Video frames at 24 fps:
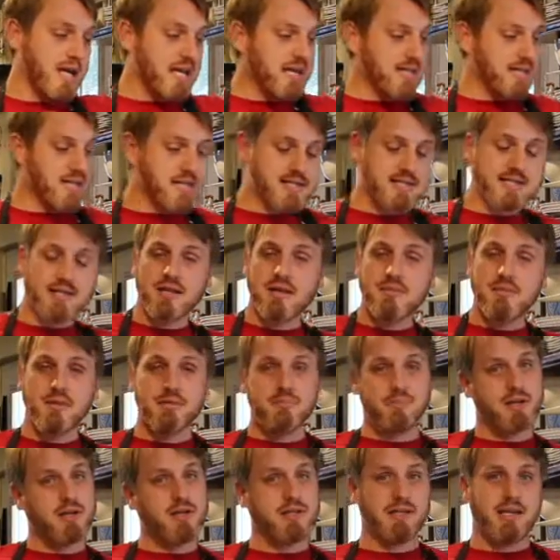in this lemon
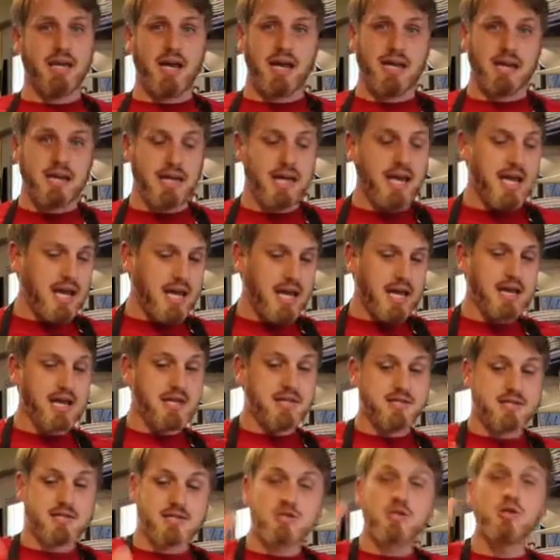bundt cake
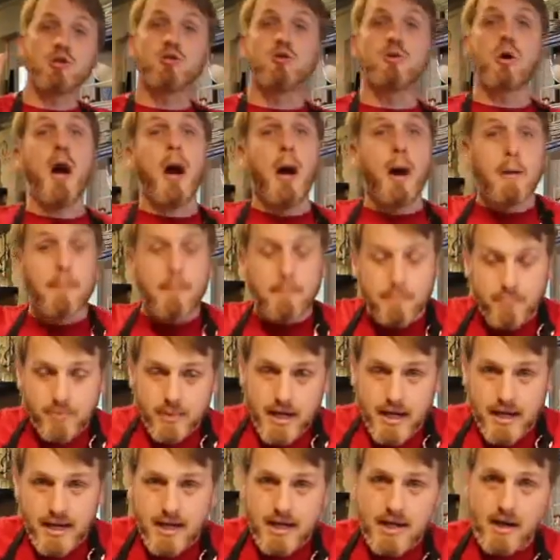is to
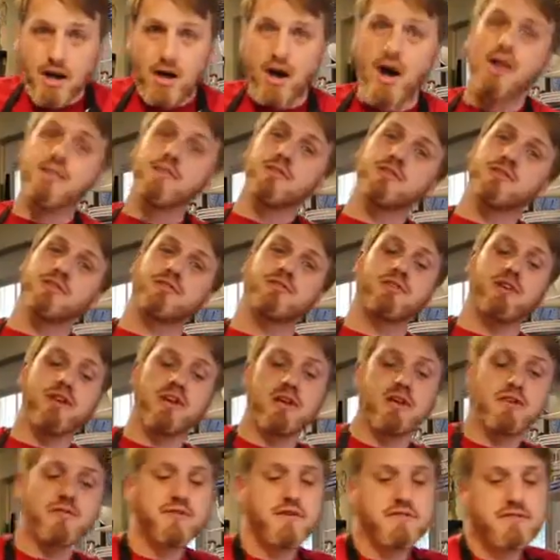preheat our oven to
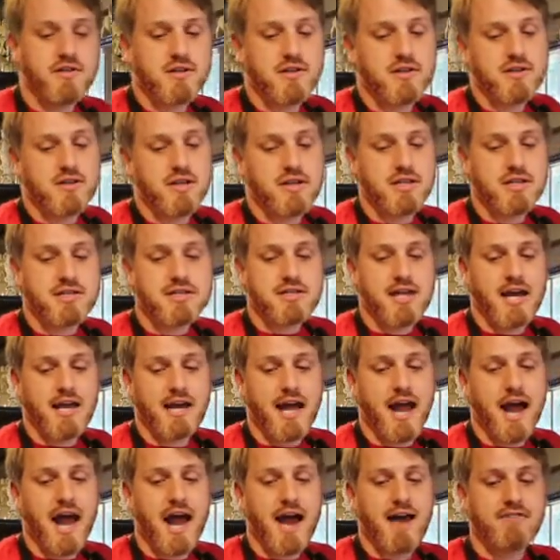350 degrees, and
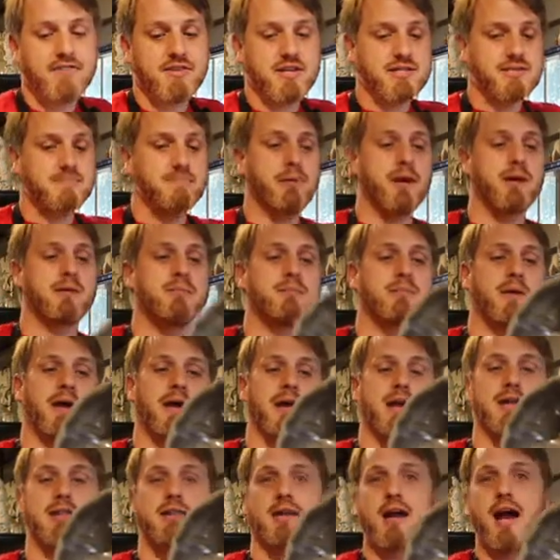I have this bundt
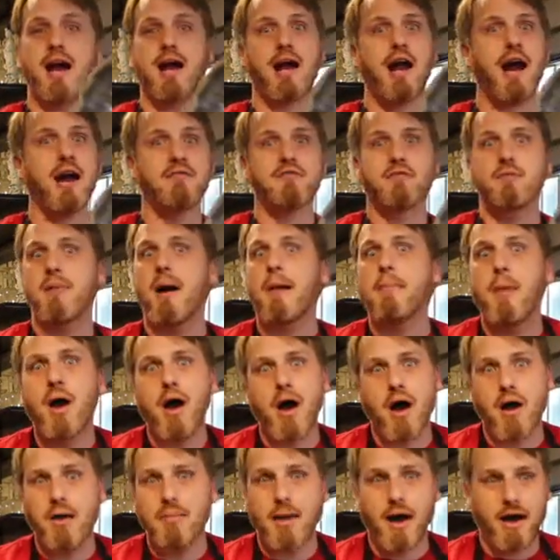pan that I got from my
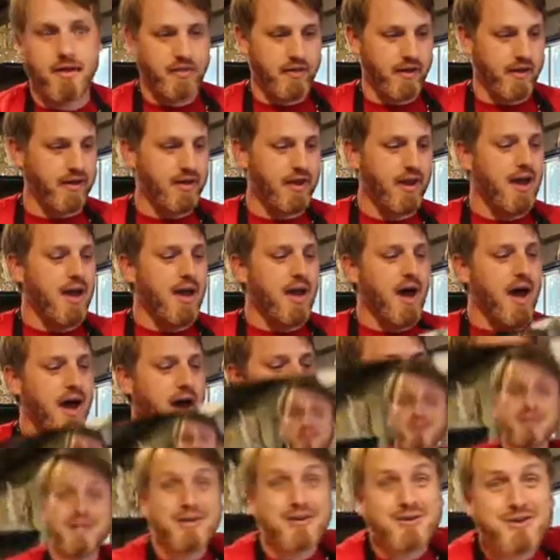mom, I think. I've
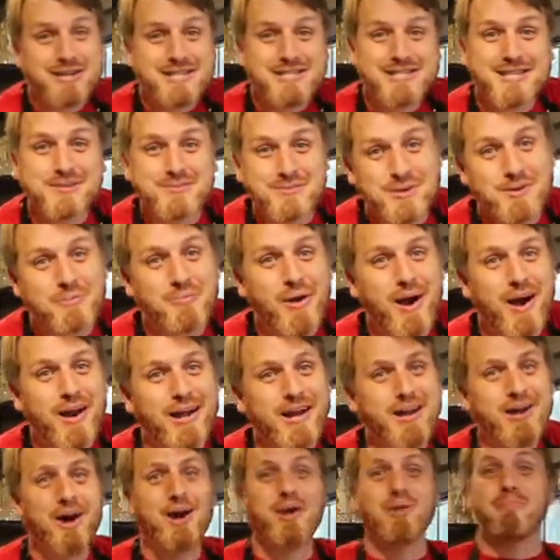liberally greased it with a
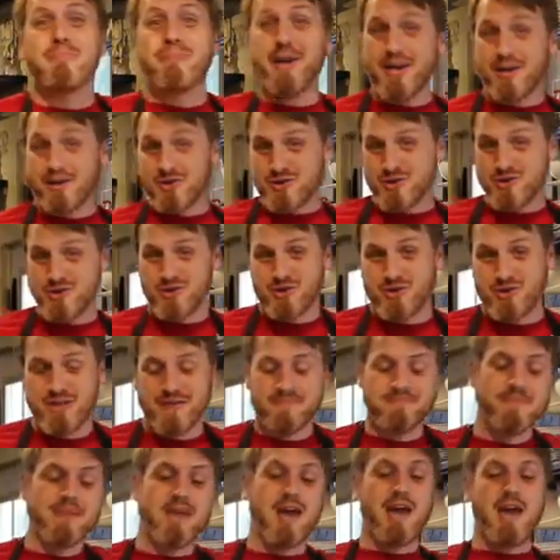product called Baker's Joy,
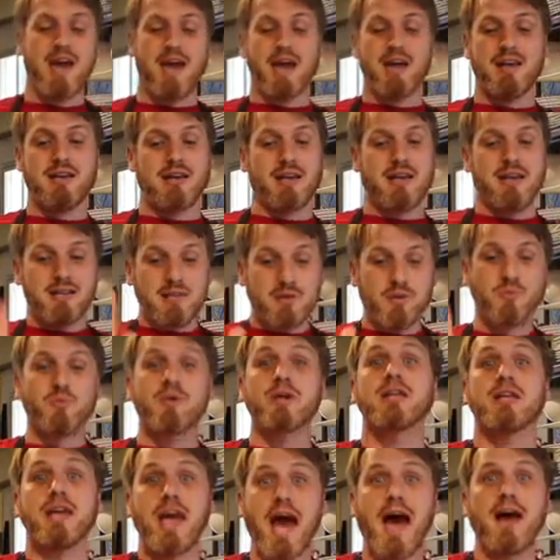and you
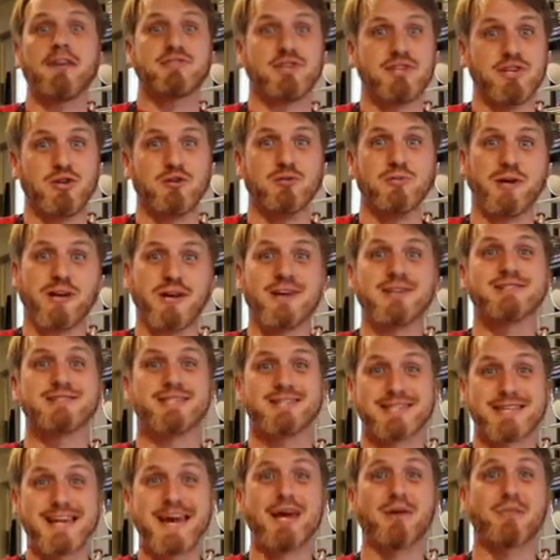really have to because
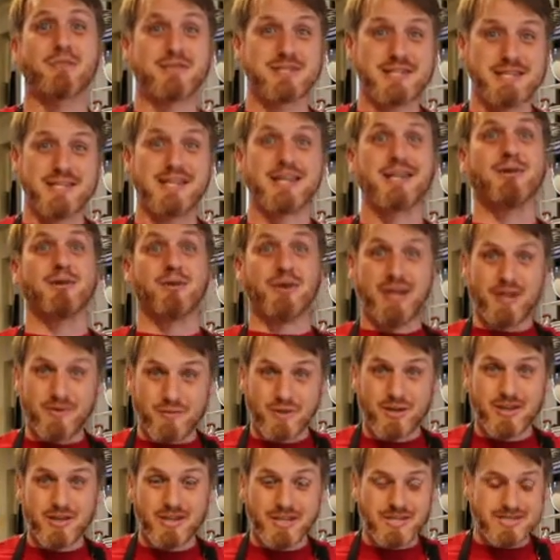this cake will stick
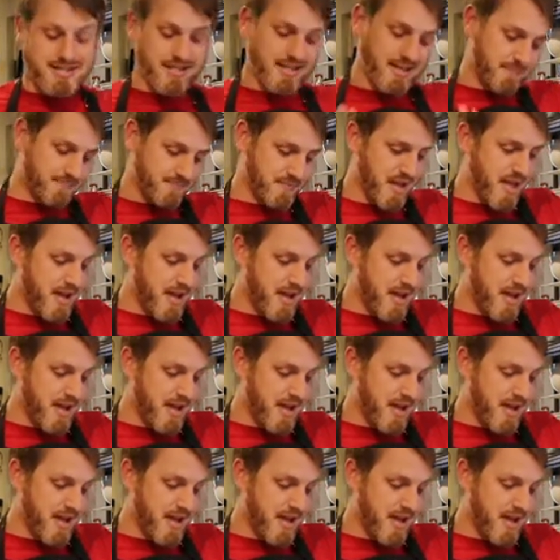real easily.